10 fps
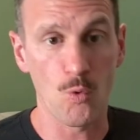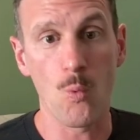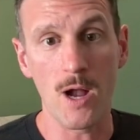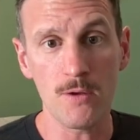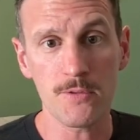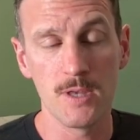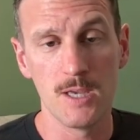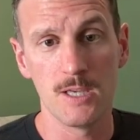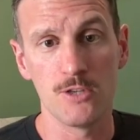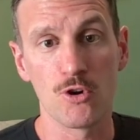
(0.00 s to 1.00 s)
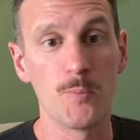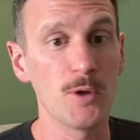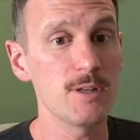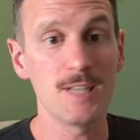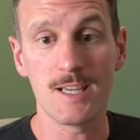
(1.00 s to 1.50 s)
wealth, your
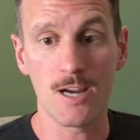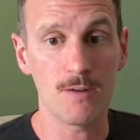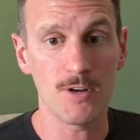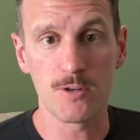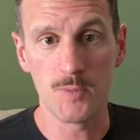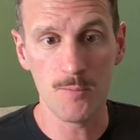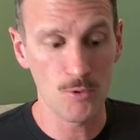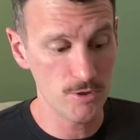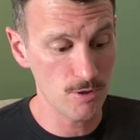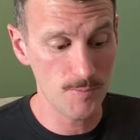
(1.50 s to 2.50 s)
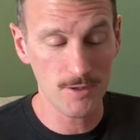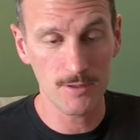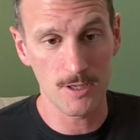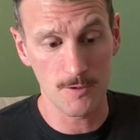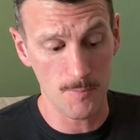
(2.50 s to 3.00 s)
ability to take care of other people, your
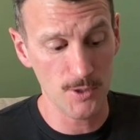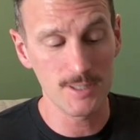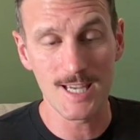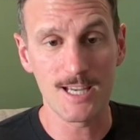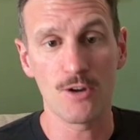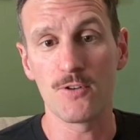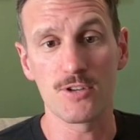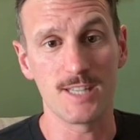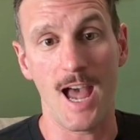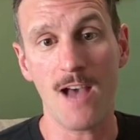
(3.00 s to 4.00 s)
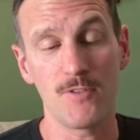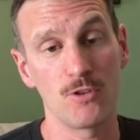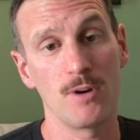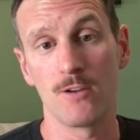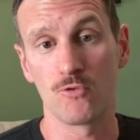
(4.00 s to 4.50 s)
ability to take care of your staff and
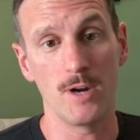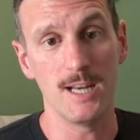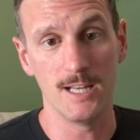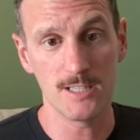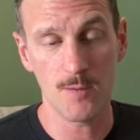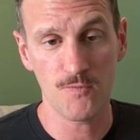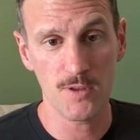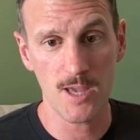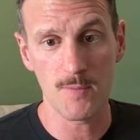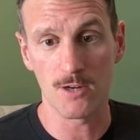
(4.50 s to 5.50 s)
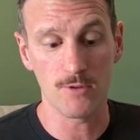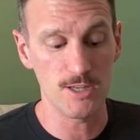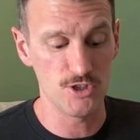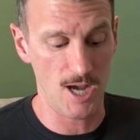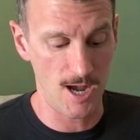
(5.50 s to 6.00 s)
create a great income for them and a
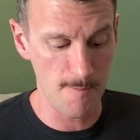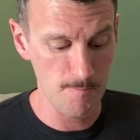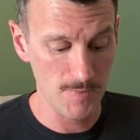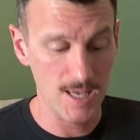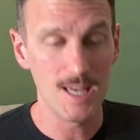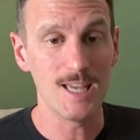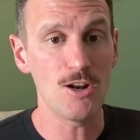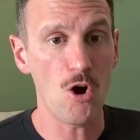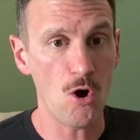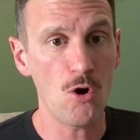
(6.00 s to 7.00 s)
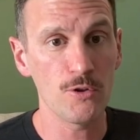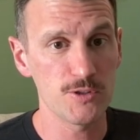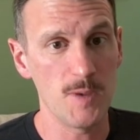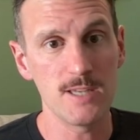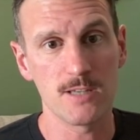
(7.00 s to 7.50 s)
great job, it all is
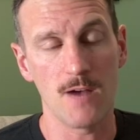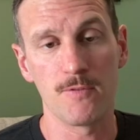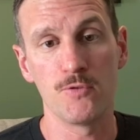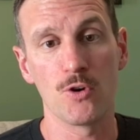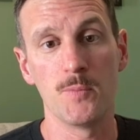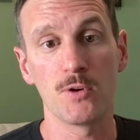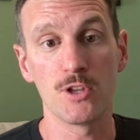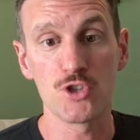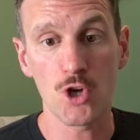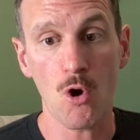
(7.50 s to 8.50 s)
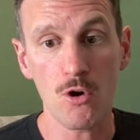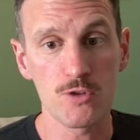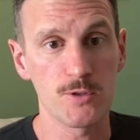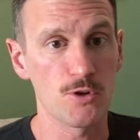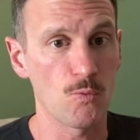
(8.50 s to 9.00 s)
based off of your ability to charge
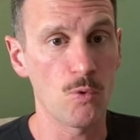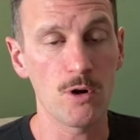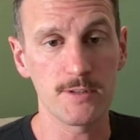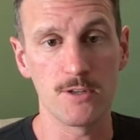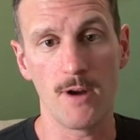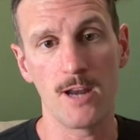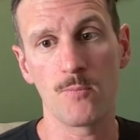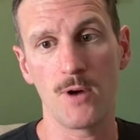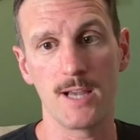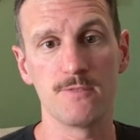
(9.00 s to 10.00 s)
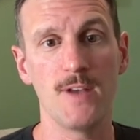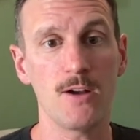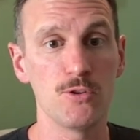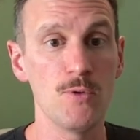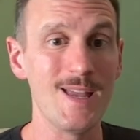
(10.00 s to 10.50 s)
what you're worth, and your enterprise
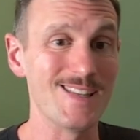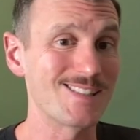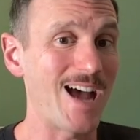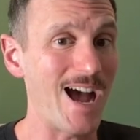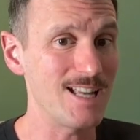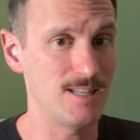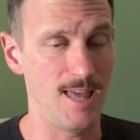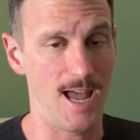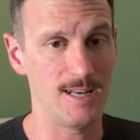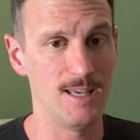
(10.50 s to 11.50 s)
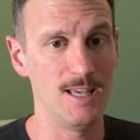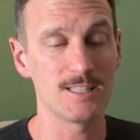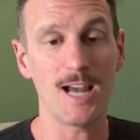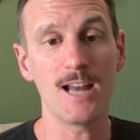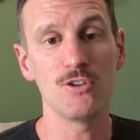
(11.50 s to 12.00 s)
value is tied to that. It's
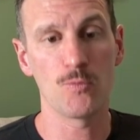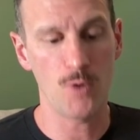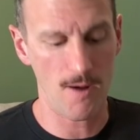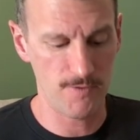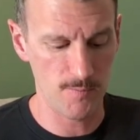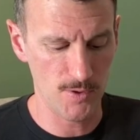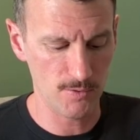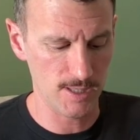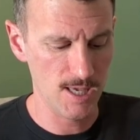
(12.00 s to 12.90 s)
tied to your profitability.